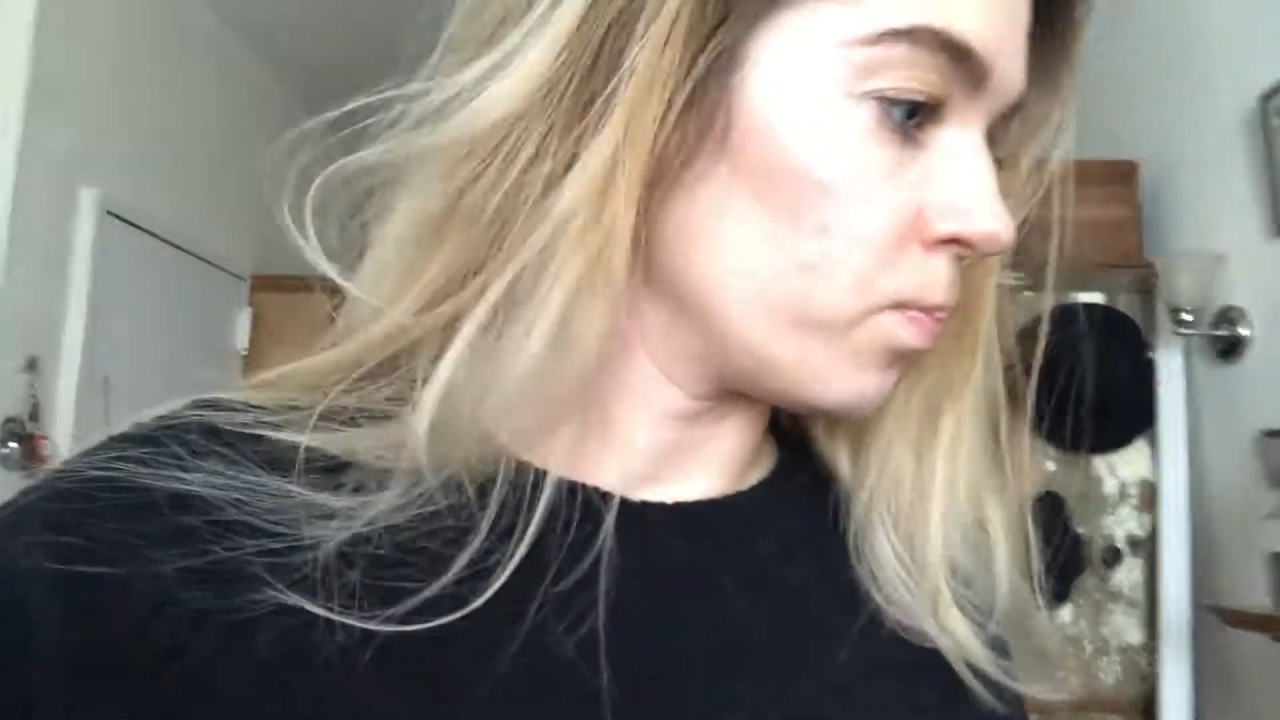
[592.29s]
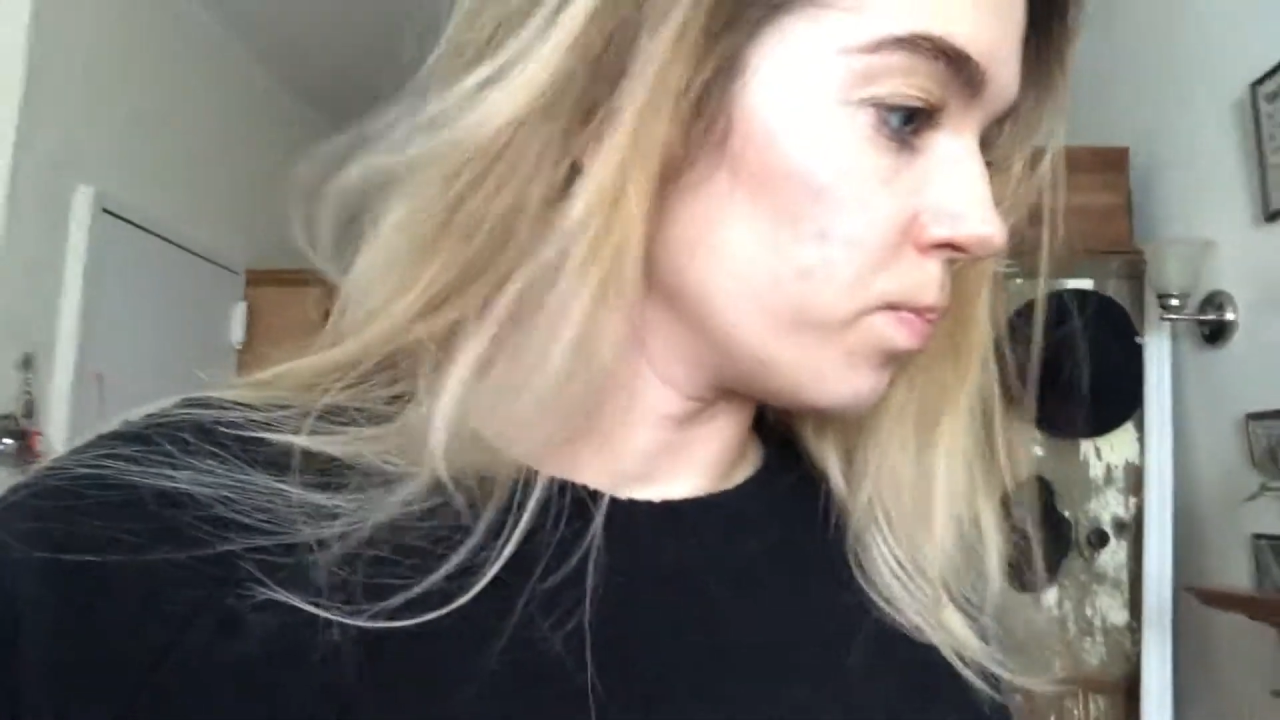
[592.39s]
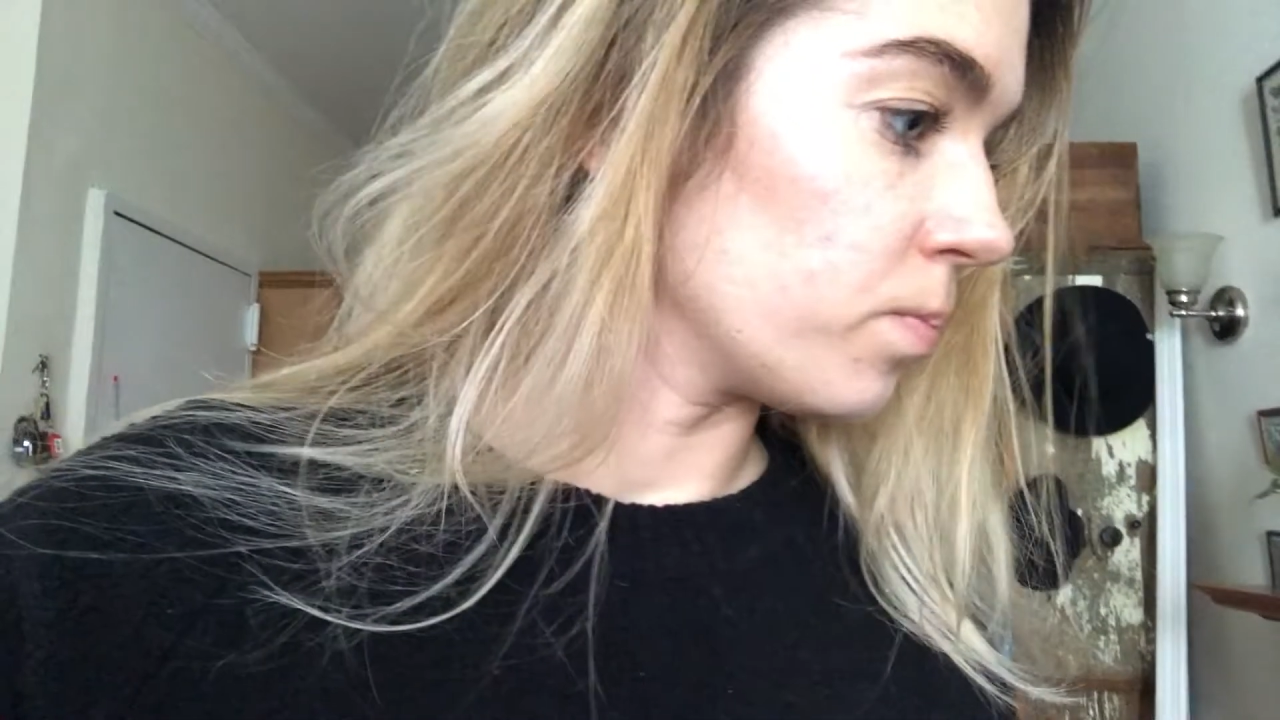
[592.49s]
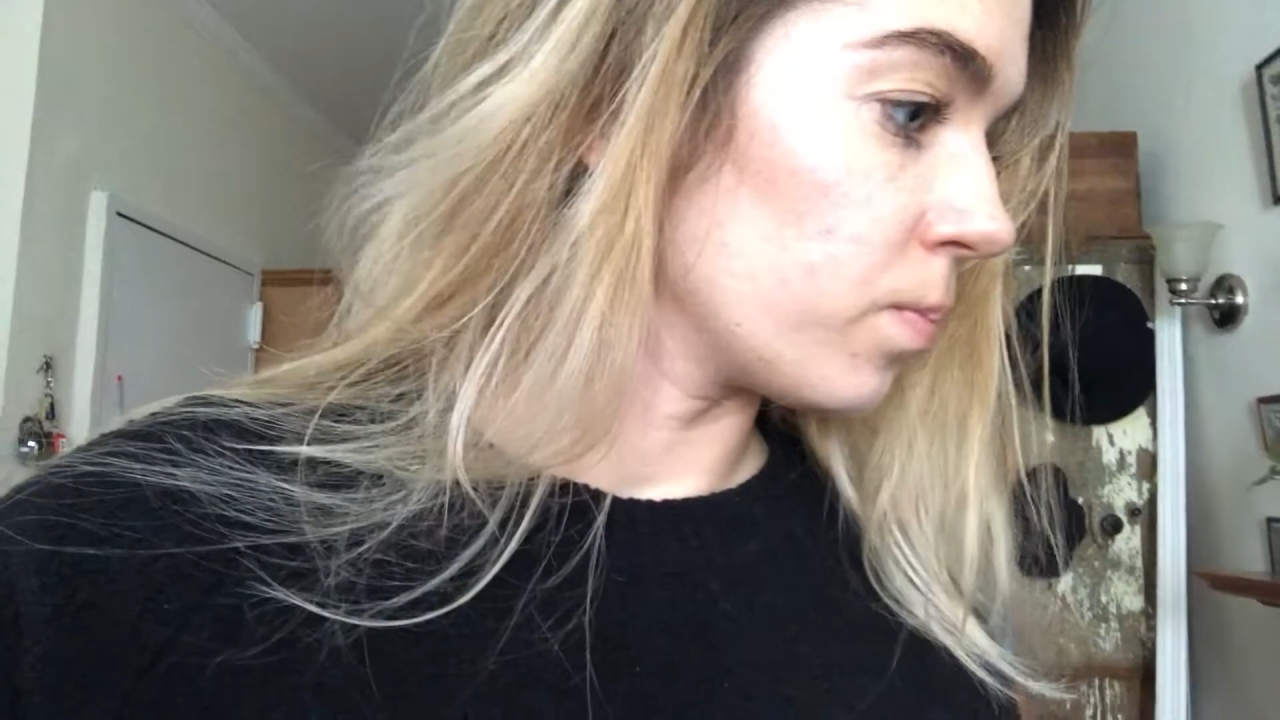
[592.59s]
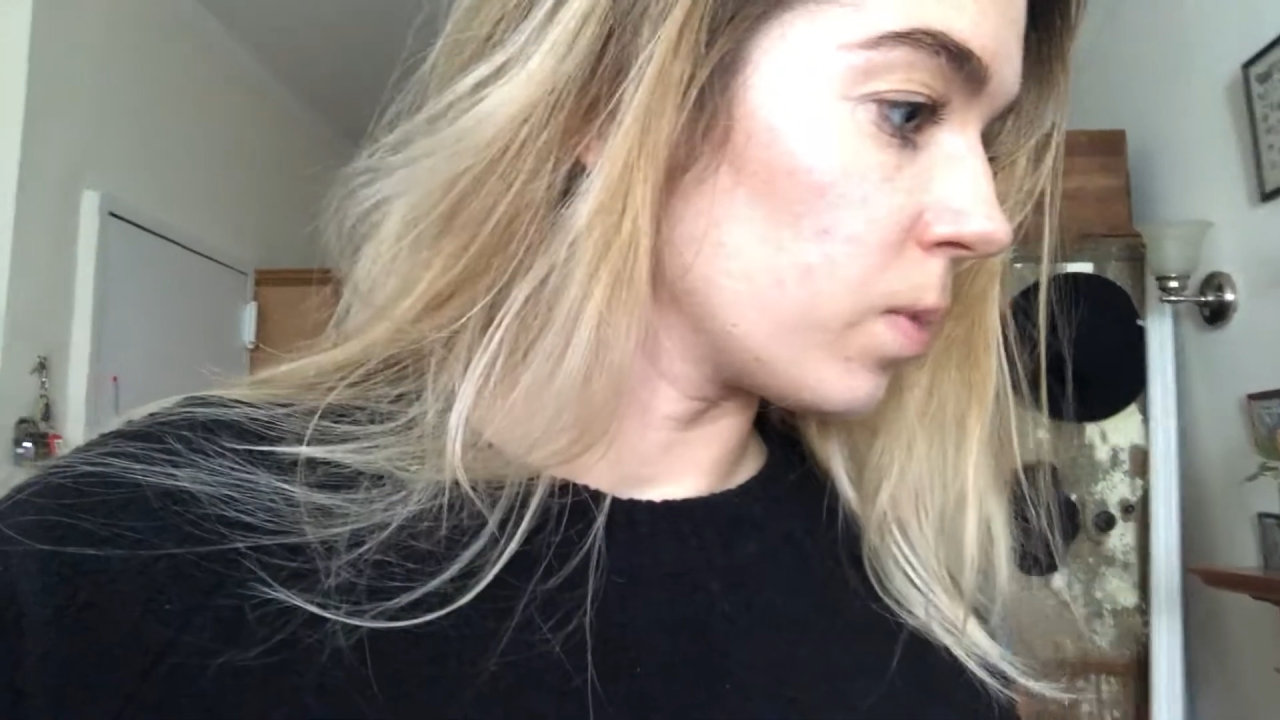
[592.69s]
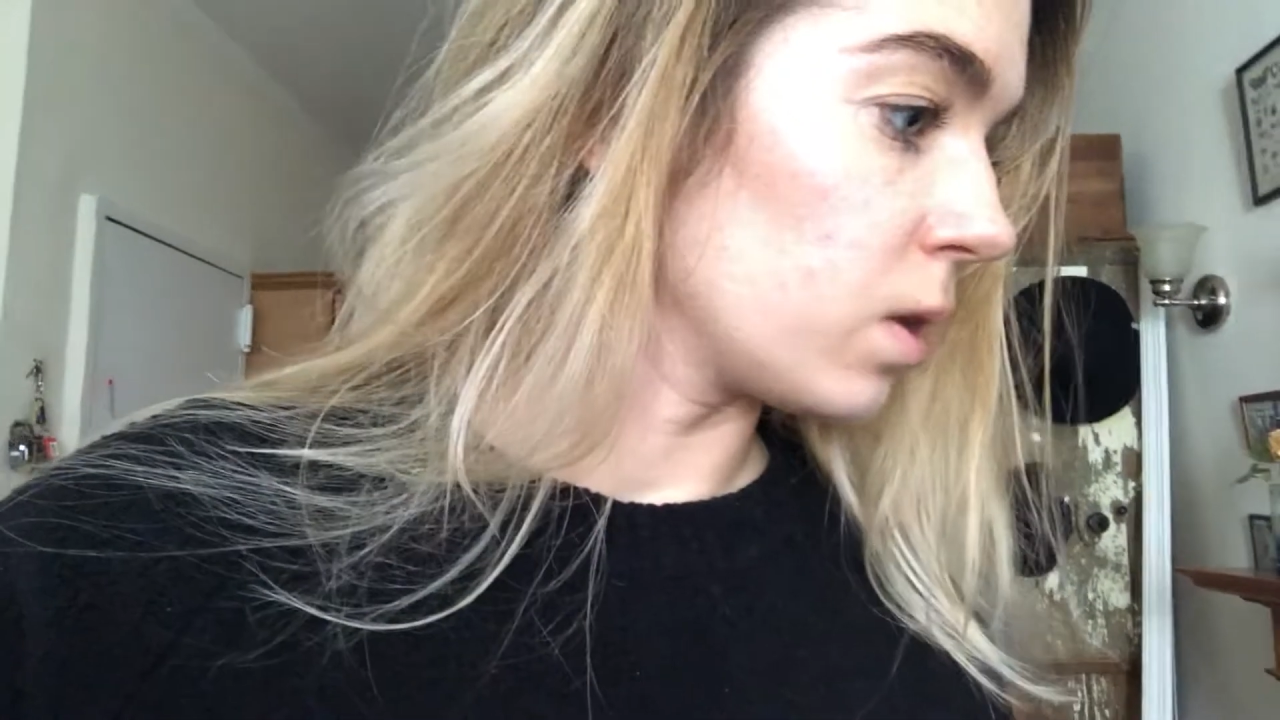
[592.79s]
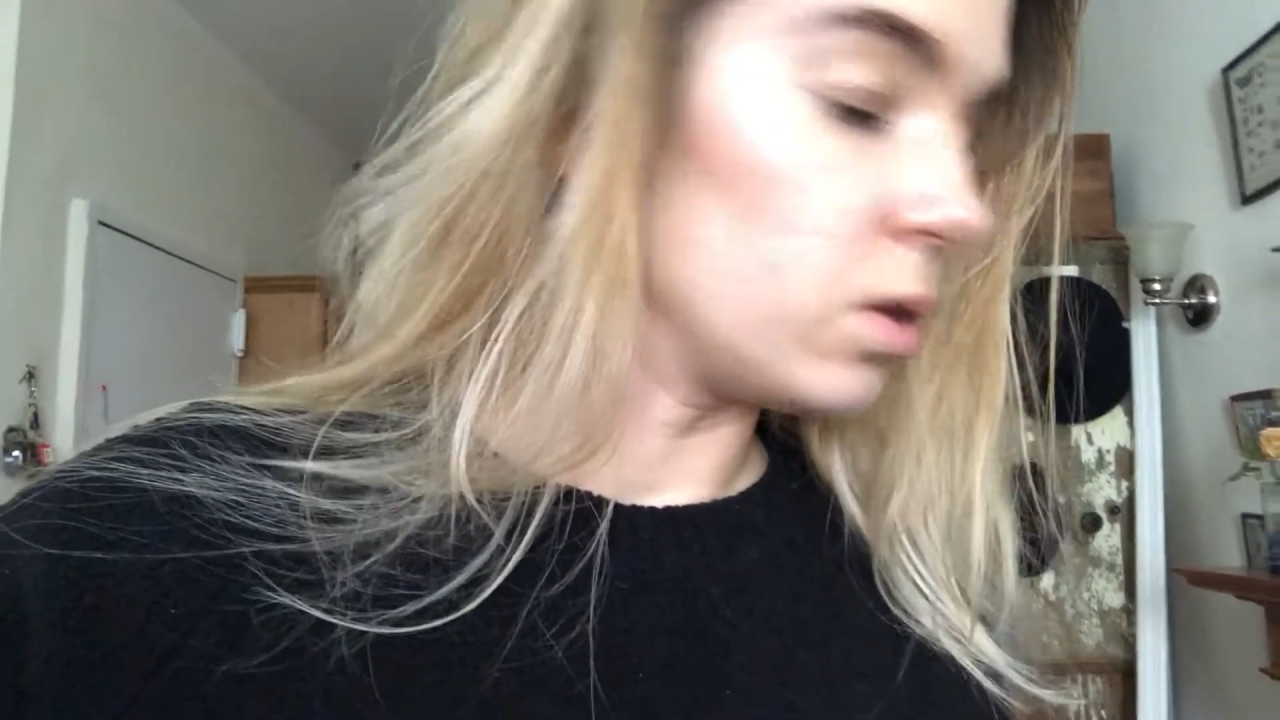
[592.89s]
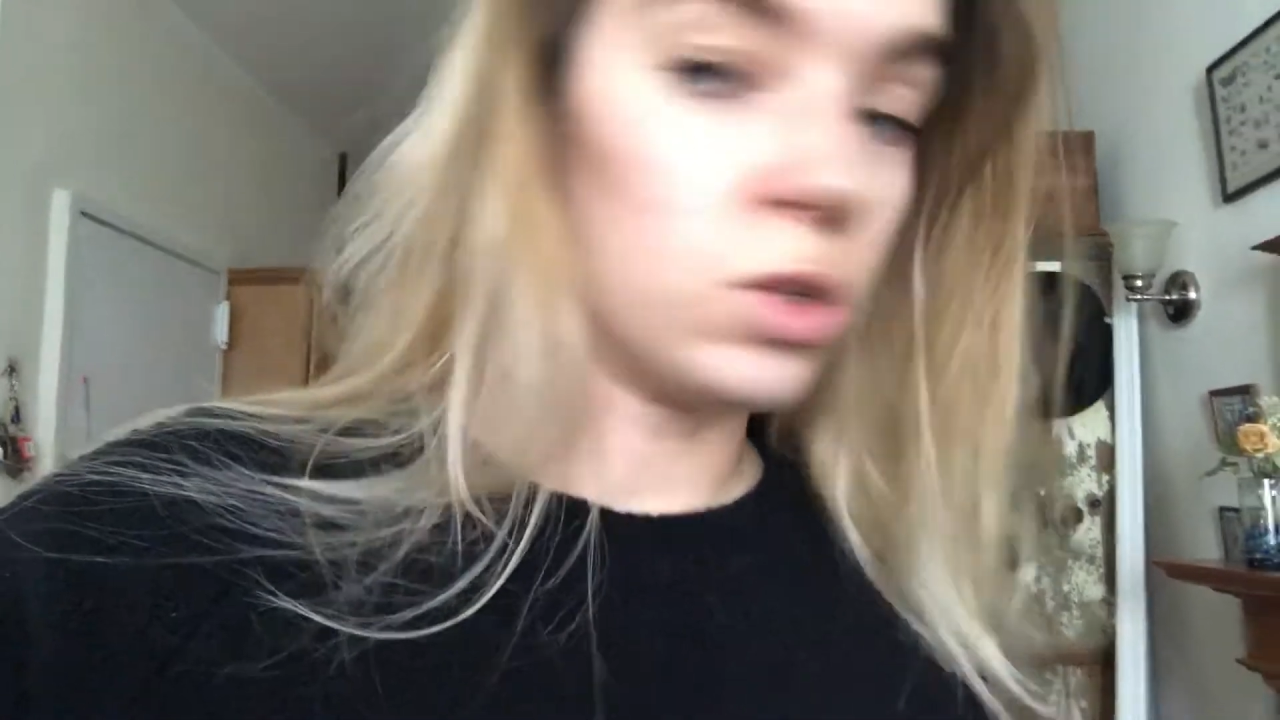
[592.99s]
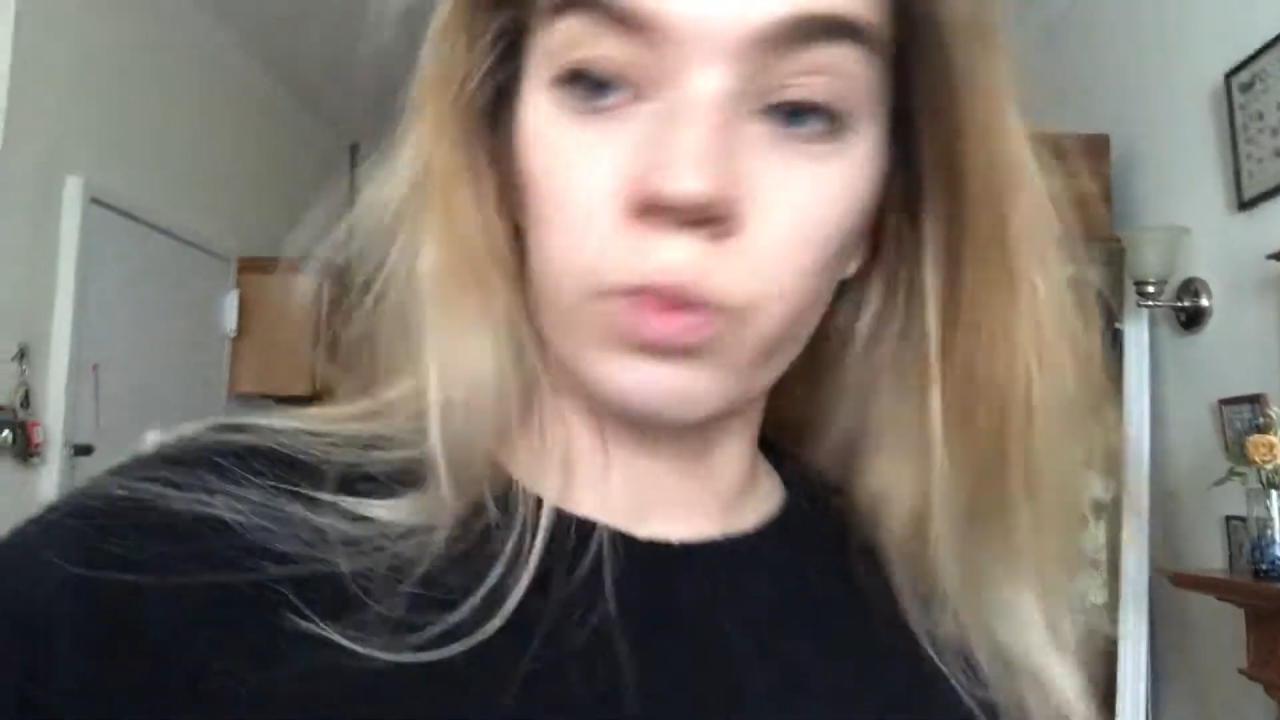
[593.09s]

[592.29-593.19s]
um,